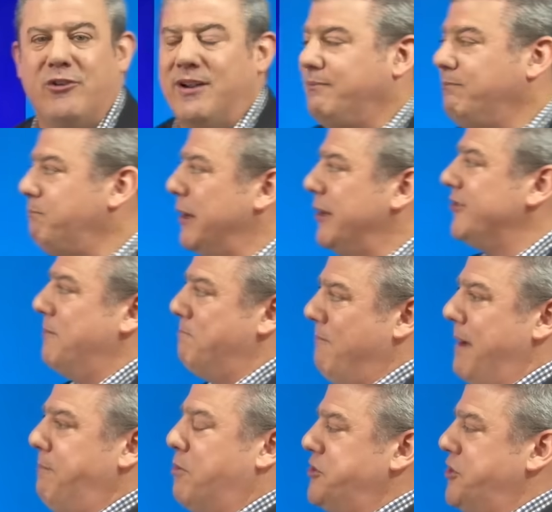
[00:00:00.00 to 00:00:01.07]
it because it
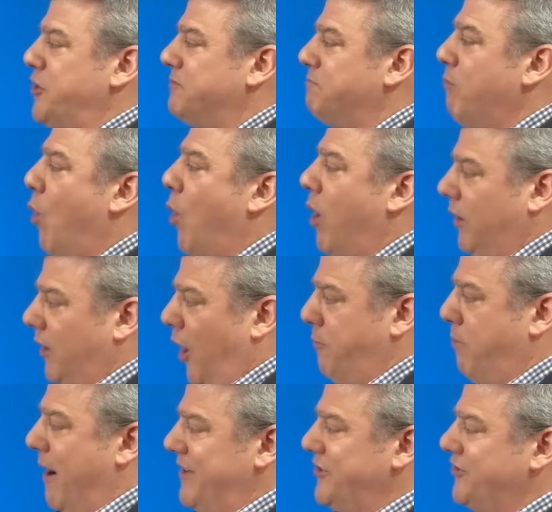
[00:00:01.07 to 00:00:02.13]
may produce more low
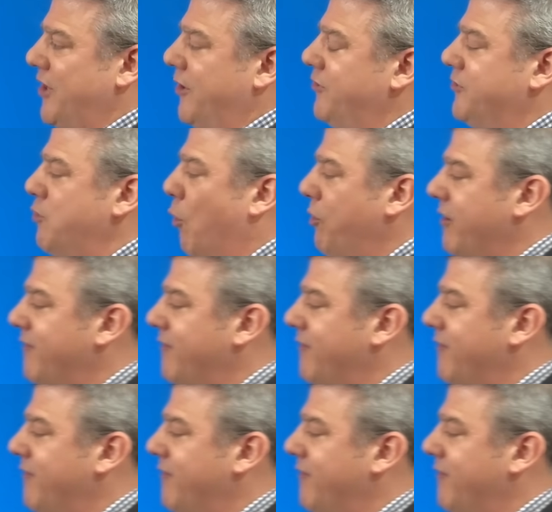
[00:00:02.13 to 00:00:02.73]
pressure zones north